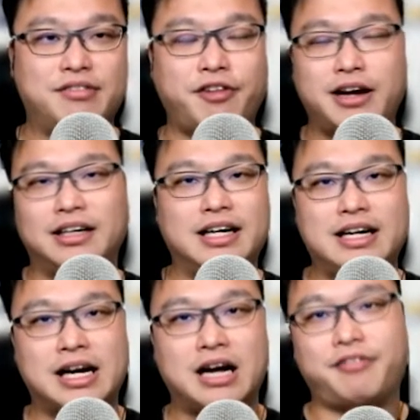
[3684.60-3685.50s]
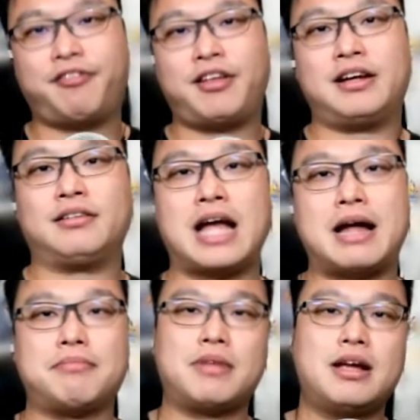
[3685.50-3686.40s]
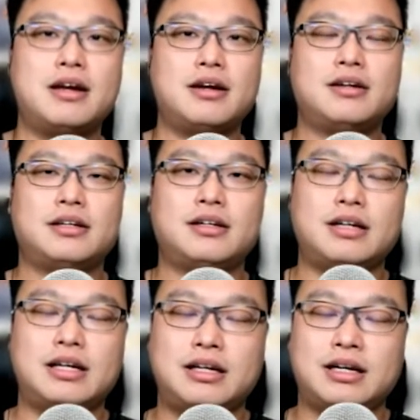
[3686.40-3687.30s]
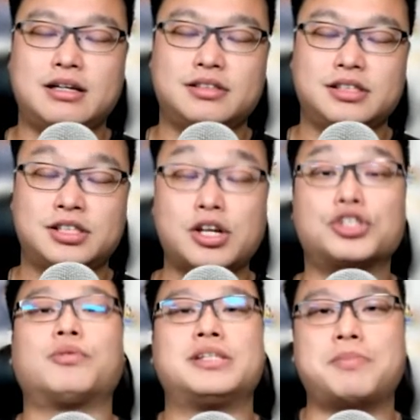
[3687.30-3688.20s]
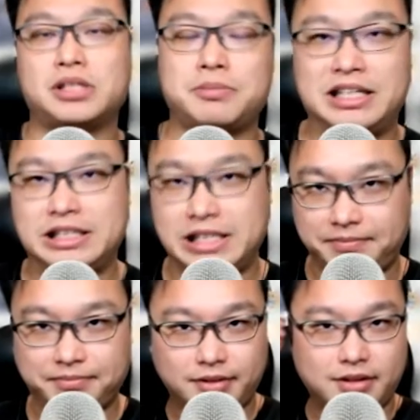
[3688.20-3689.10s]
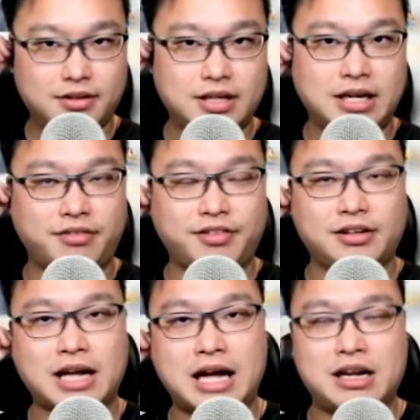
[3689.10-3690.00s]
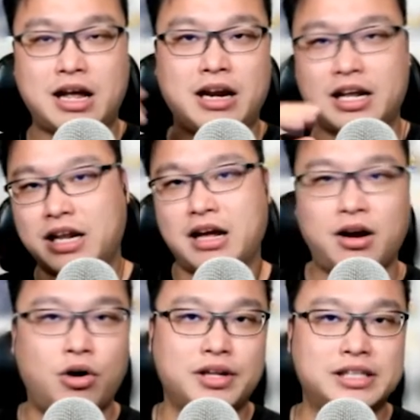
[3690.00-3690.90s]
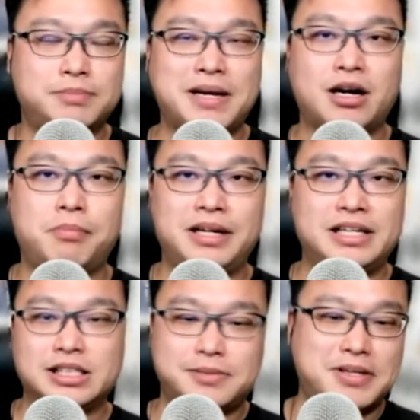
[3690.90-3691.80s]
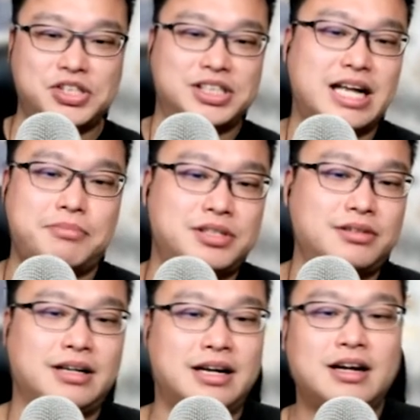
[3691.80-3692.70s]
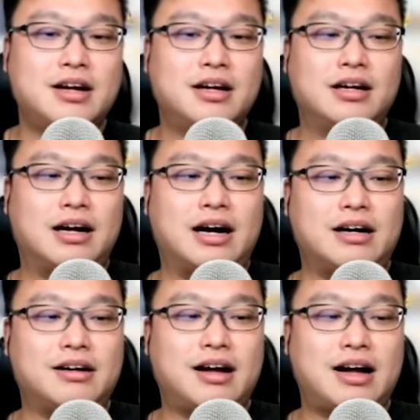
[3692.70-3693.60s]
friendly kind of thing that. Social responsibility kind of thing. And all these big companies, especially Samsung, are